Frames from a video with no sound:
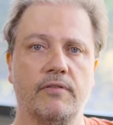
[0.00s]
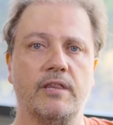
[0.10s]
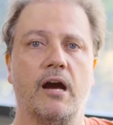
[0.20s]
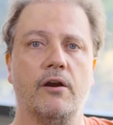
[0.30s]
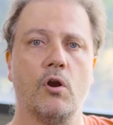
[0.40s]

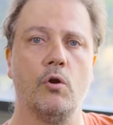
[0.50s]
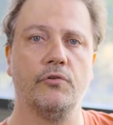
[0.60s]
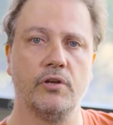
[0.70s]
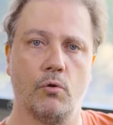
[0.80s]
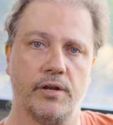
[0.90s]
dire
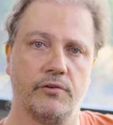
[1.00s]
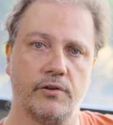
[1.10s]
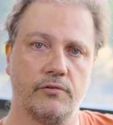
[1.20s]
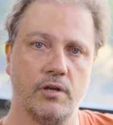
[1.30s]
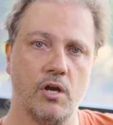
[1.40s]

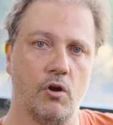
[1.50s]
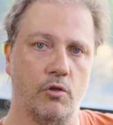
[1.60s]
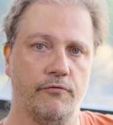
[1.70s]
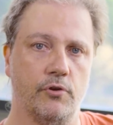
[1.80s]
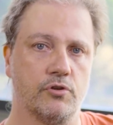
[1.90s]
consequences on
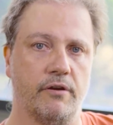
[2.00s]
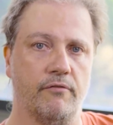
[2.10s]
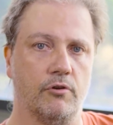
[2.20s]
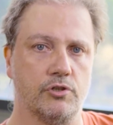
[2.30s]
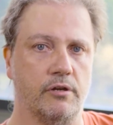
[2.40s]
the future
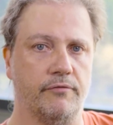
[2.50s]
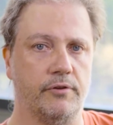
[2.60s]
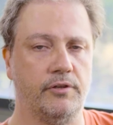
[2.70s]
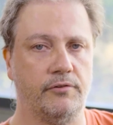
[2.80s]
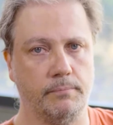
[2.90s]
evolution of
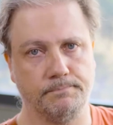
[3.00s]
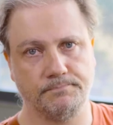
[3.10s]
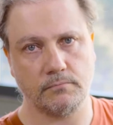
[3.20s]
the system.